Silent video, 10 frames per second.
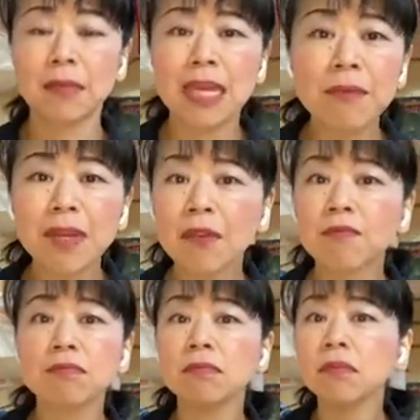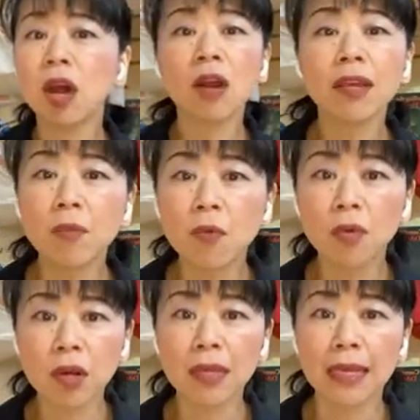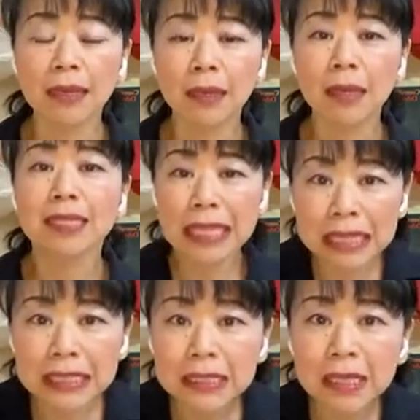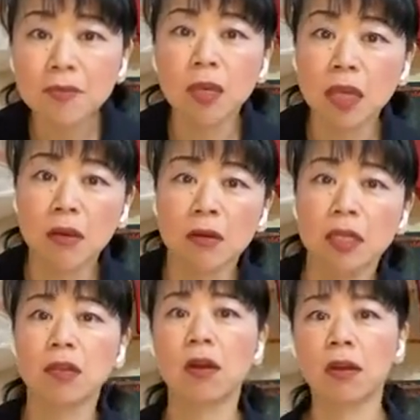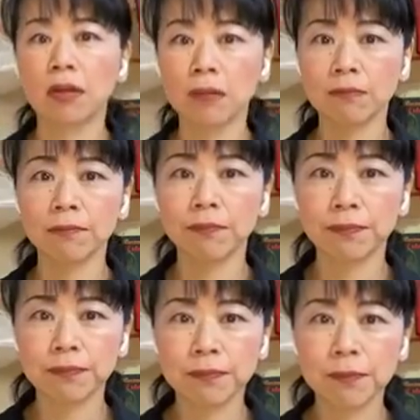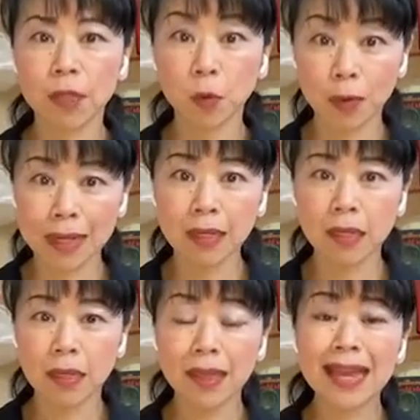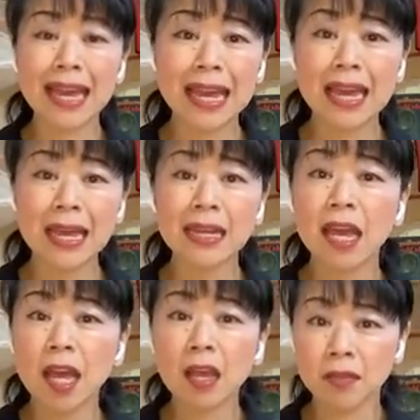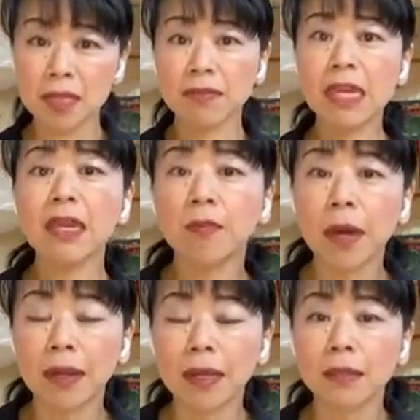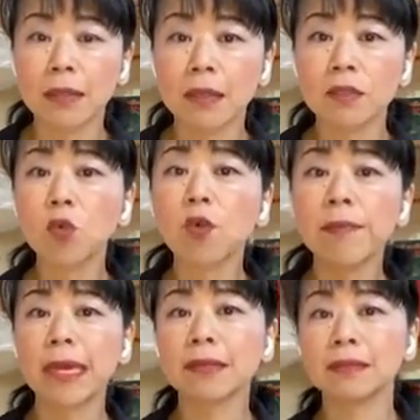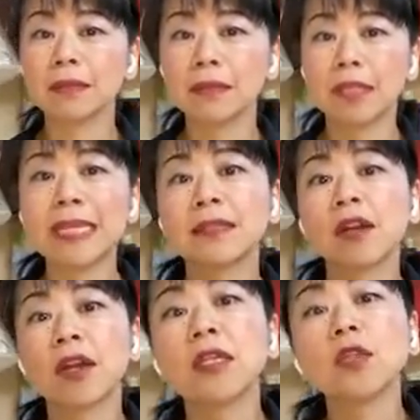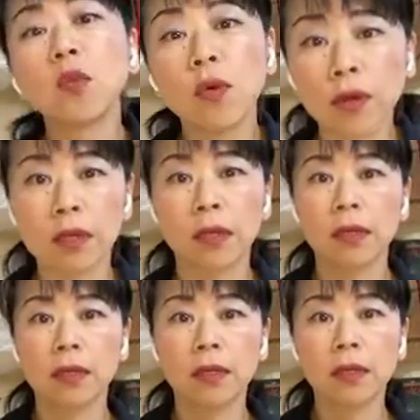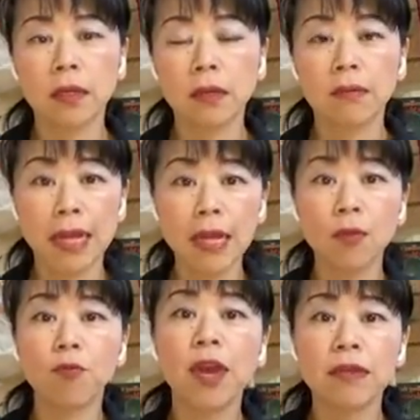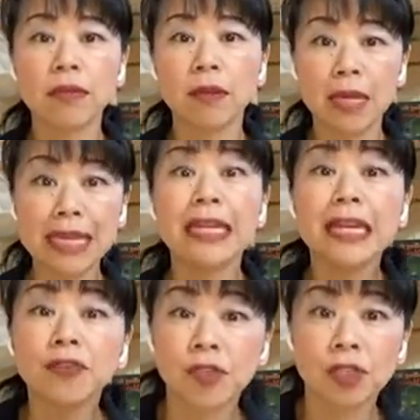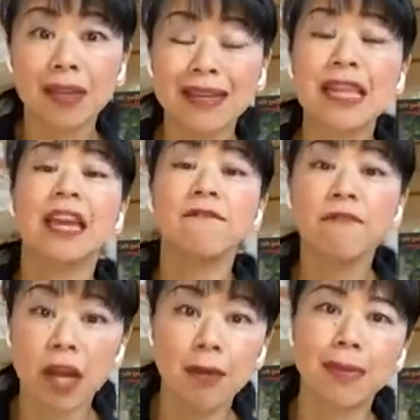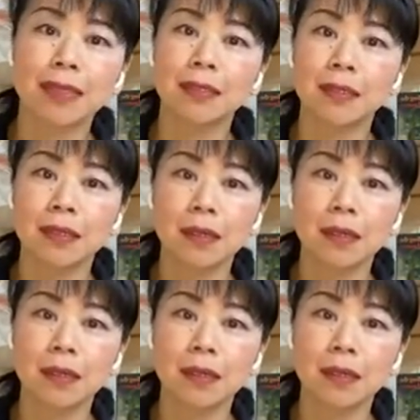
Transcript: even if not even working. Just live here is hard, right? And think about it. The women, they starting to work, right? In English, the environment.